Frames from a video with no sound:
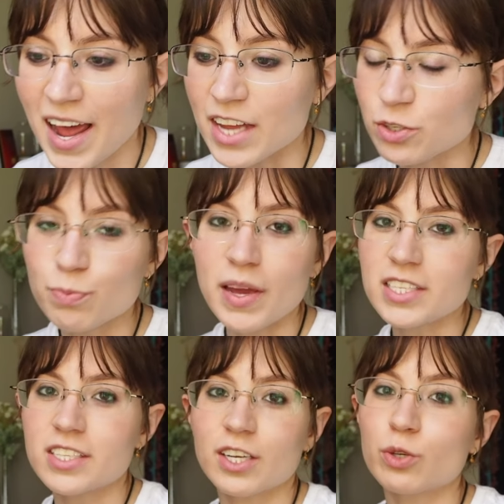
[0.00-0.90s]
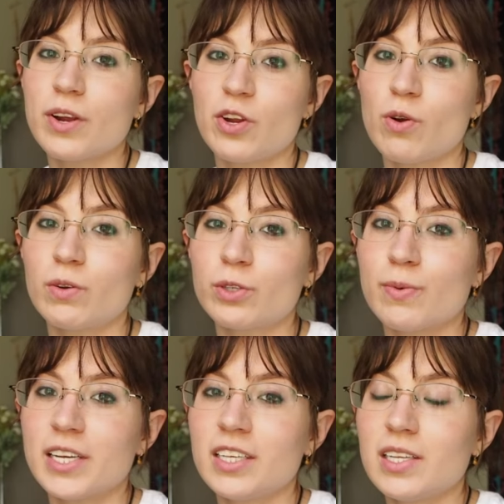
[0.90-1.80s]
and you basically create your own
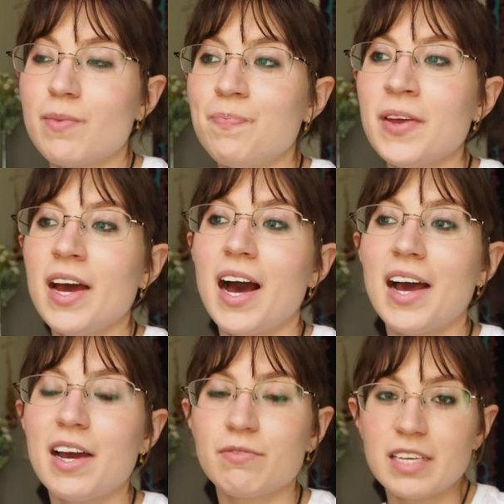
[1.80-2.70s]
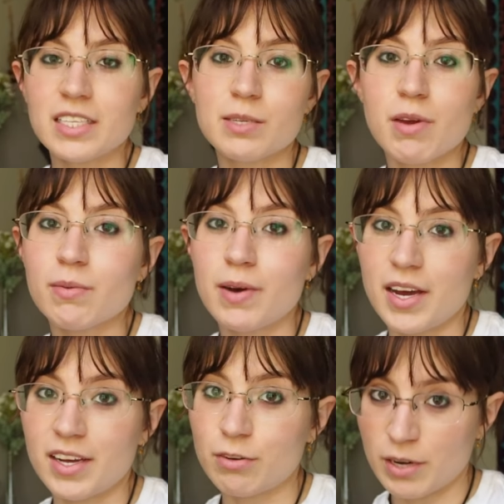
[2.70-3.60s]
curriculum. I have yet to make
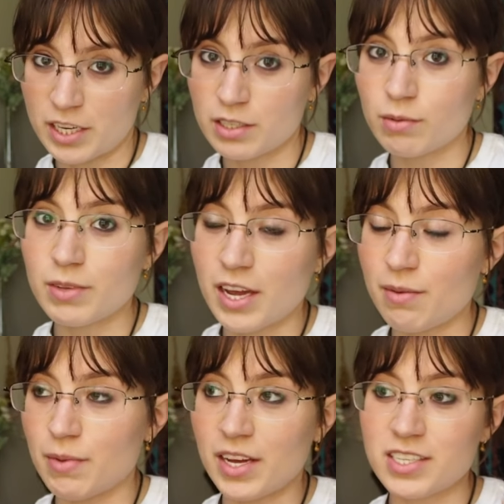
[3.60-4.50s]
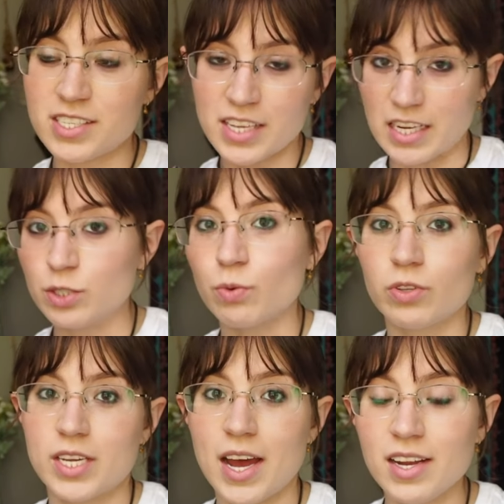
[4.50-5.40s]
my curriculum yet, my schedule
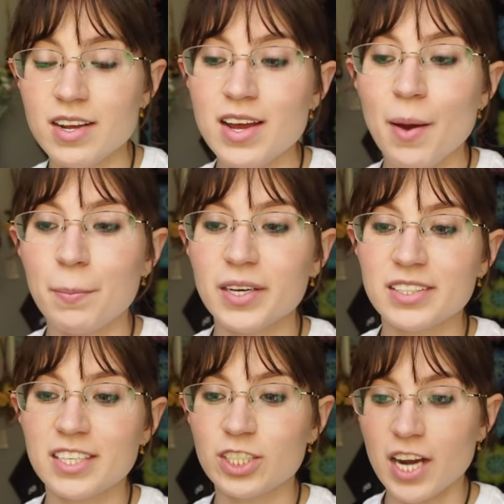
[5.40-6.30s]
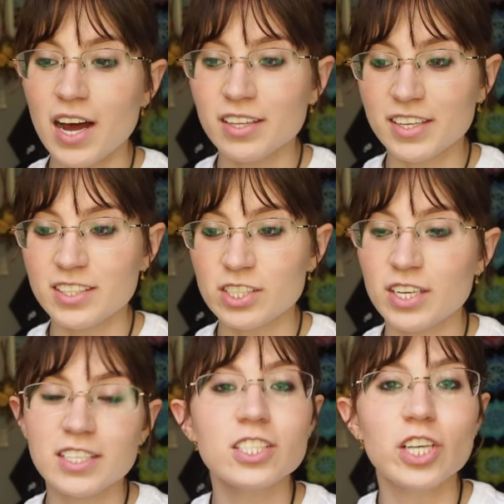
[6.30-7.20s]
yet, but the challenge
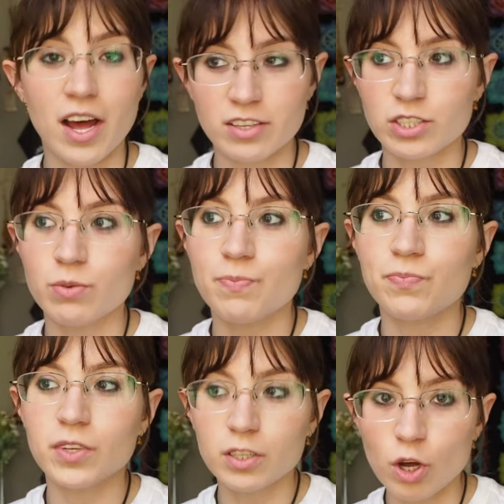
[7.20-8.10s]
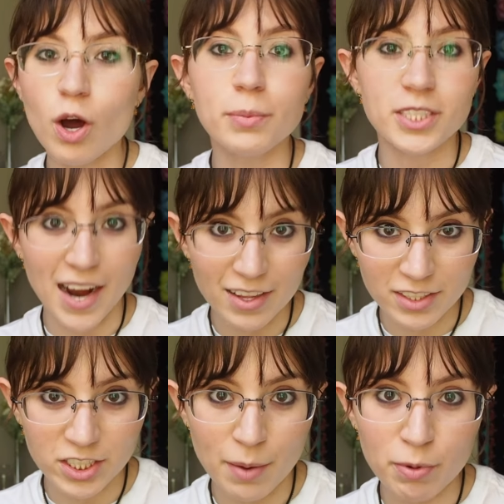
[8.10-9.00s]
is a challenge. So glow up
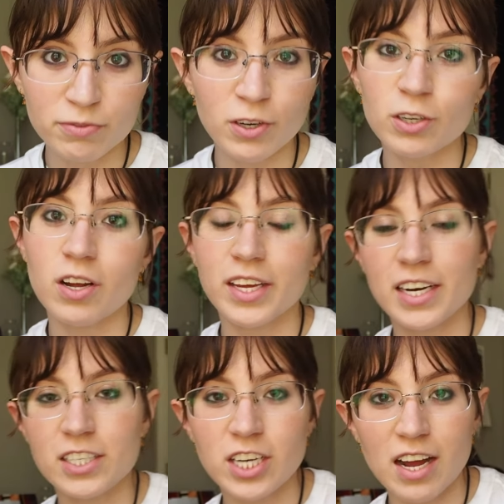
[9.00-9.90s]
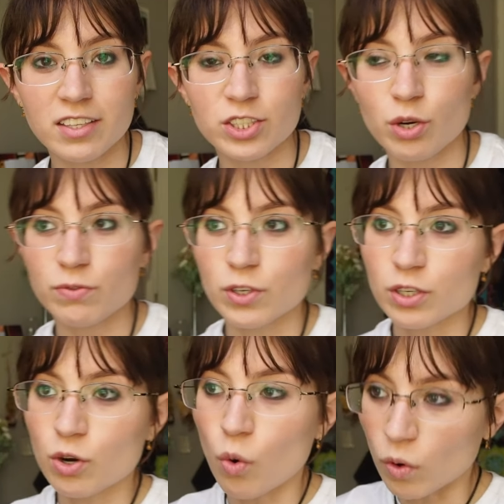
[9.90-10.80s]
challenge. I prefer calling it a challenge over a
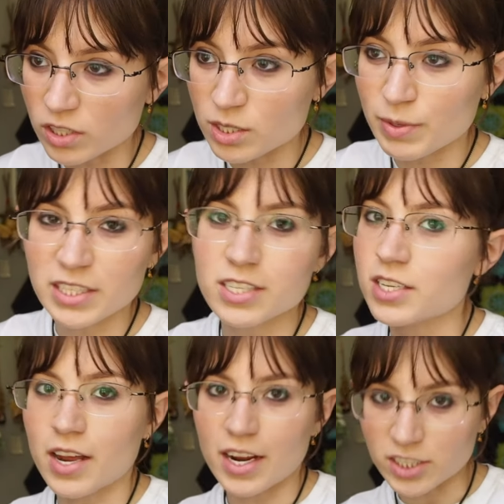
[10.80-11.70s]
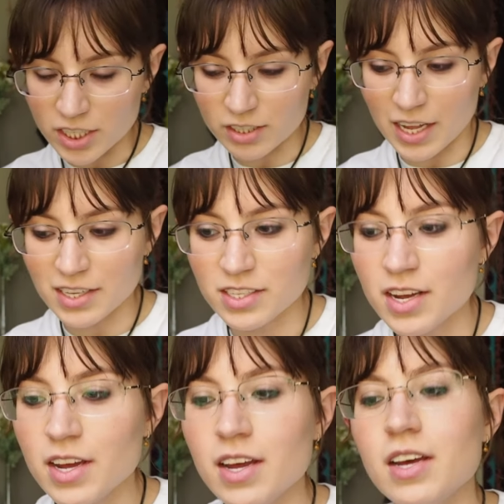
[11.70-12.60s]
course because it's not actually a class.
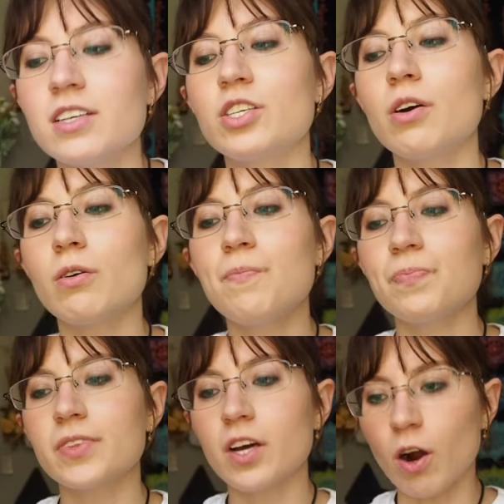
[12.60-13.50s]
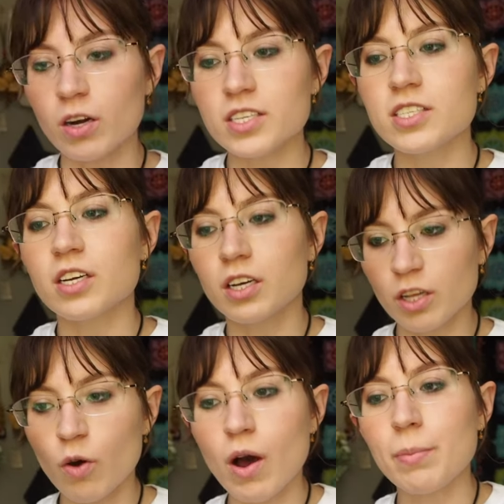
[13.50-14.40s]
So the artist
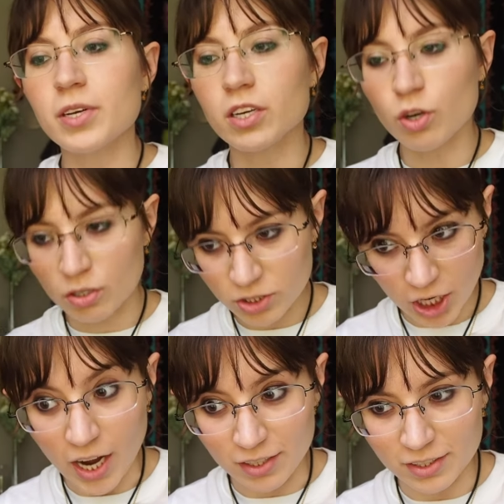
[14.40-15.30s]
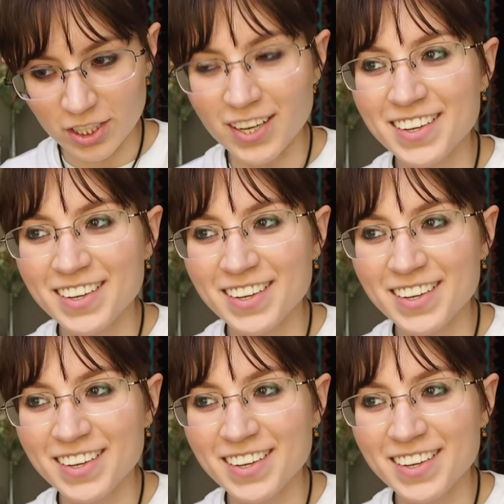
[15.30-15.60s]
glow up challenge,